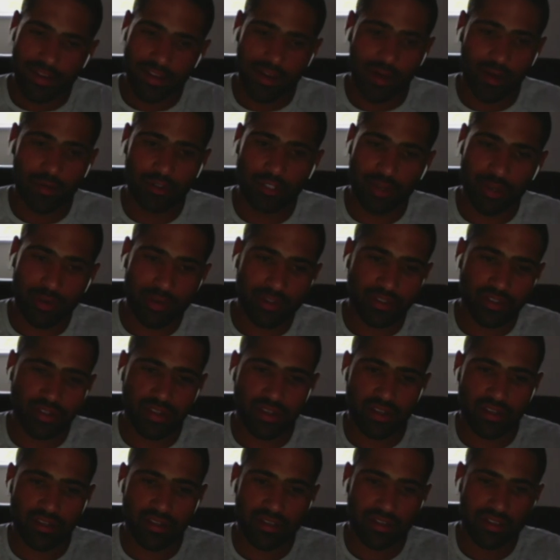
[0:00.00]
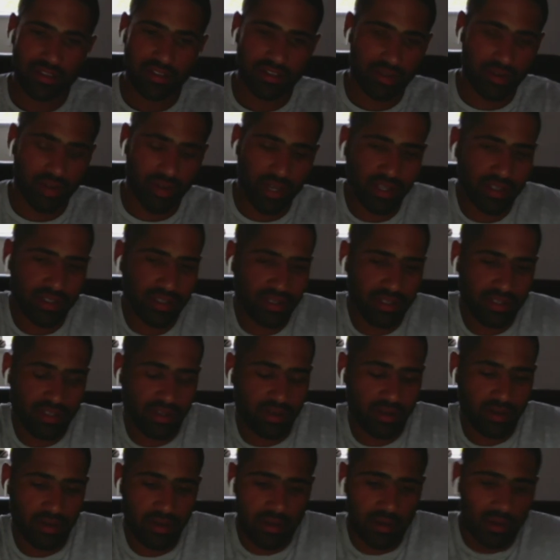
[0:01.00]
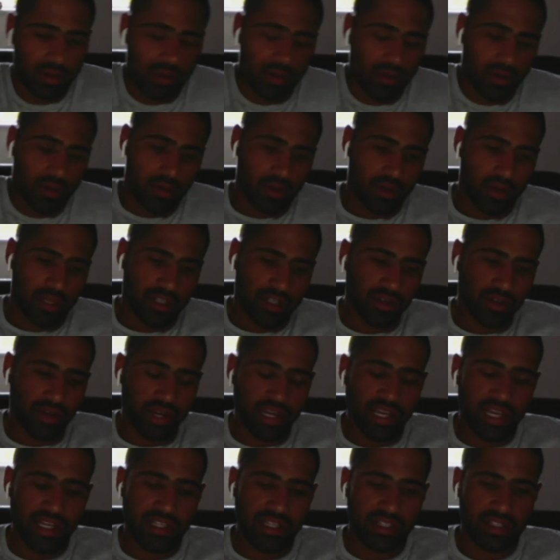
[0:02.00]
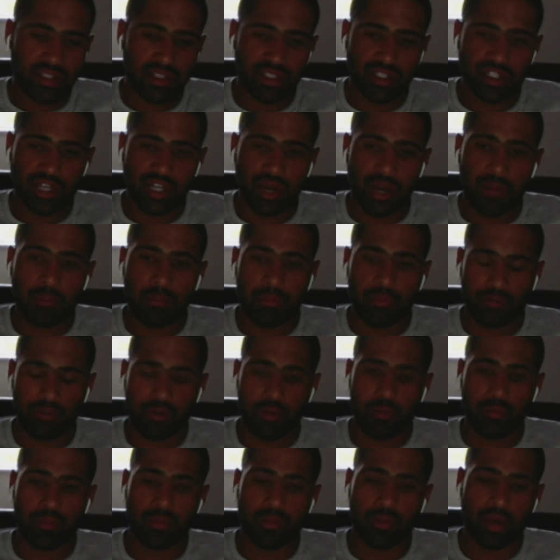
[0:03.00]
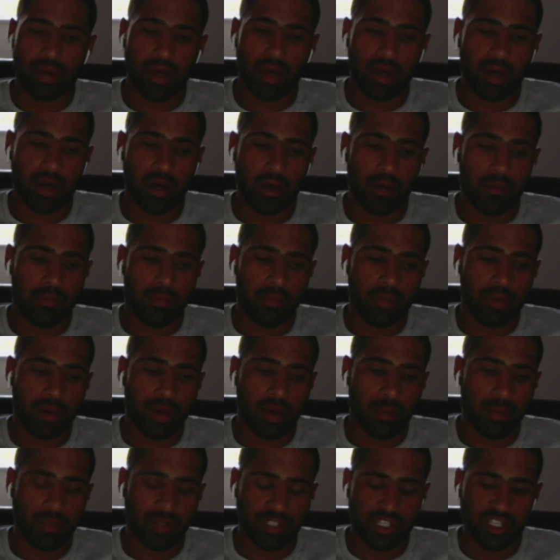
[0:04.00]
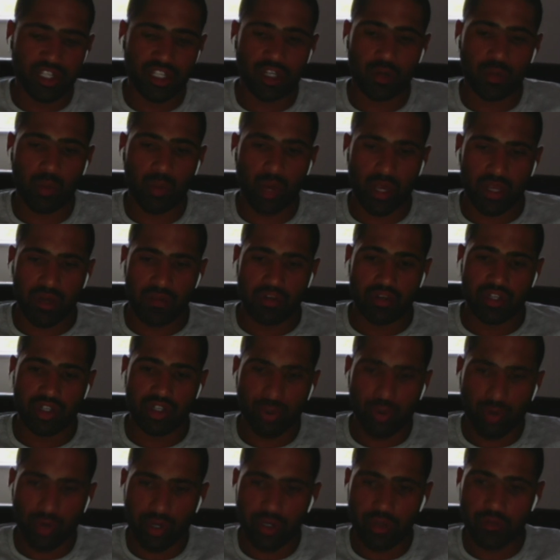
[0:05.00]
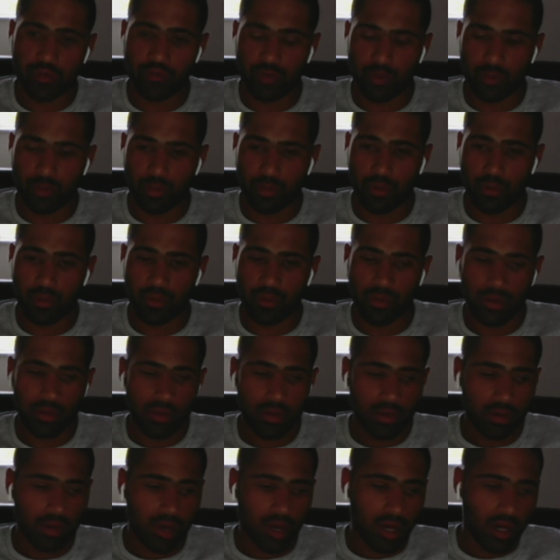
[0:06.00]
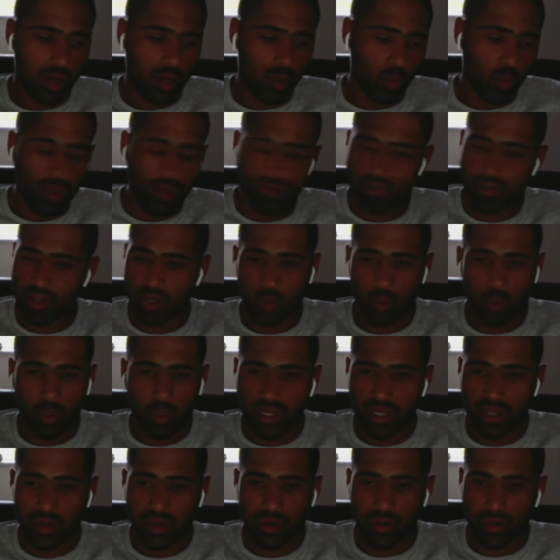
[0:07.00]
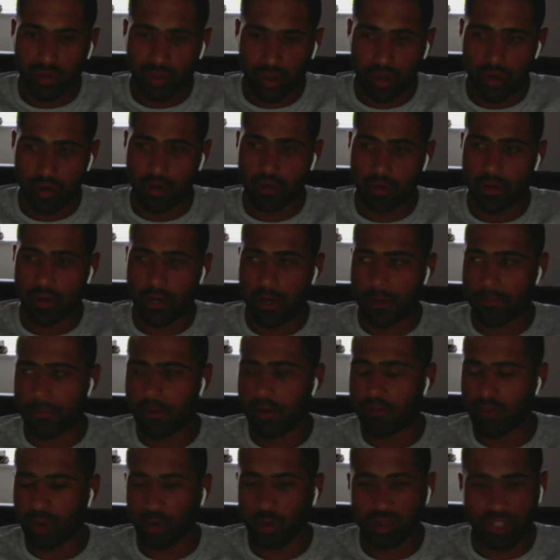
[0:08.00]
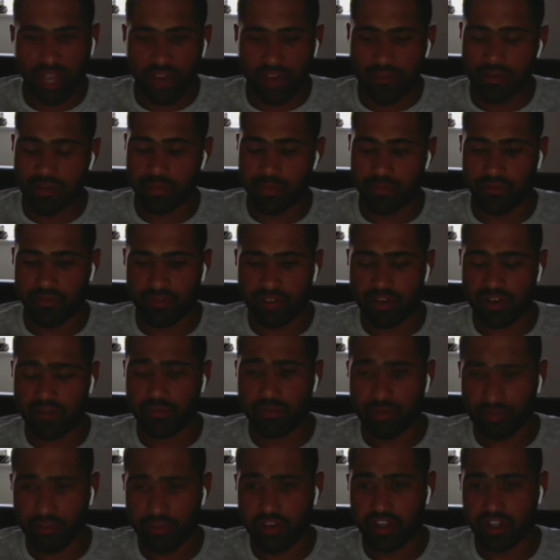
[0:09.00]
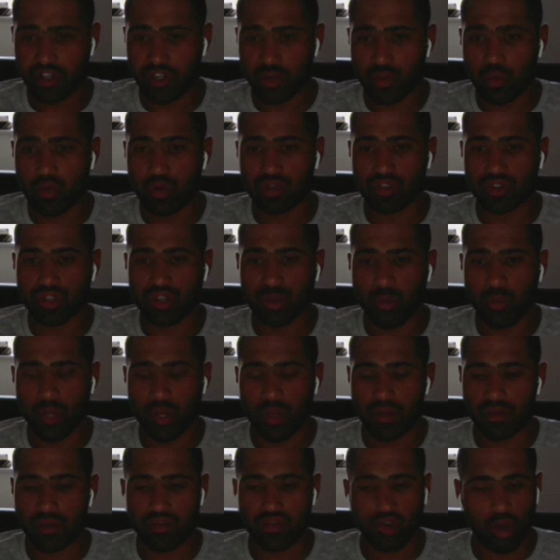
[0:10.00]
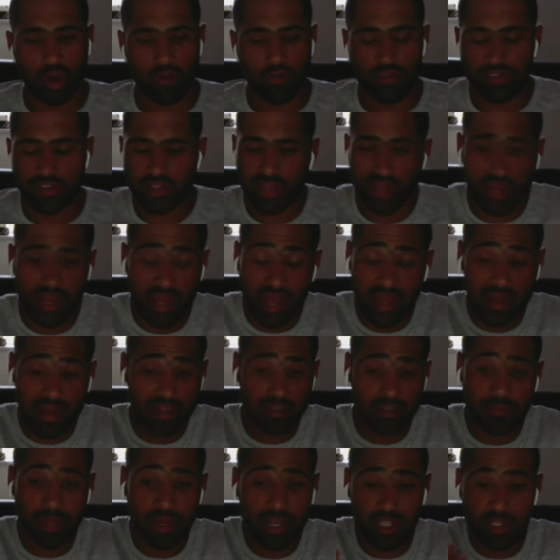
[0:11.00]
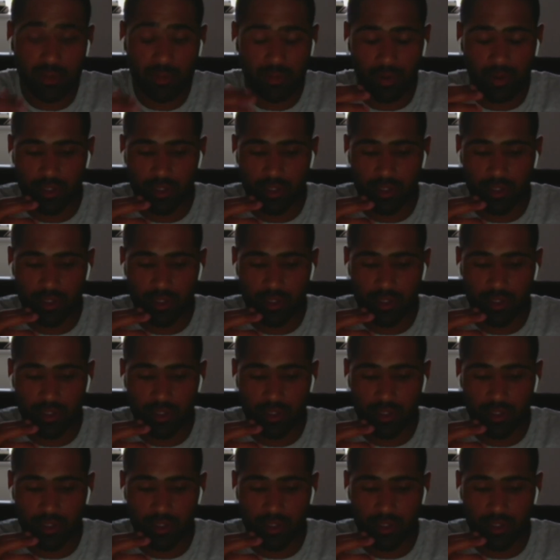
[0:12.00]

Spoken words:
You know, so it's not easy to jump from a position where you're enjoying your football, whether you're winning or not. Of course, every professional wants to win trophies and as many as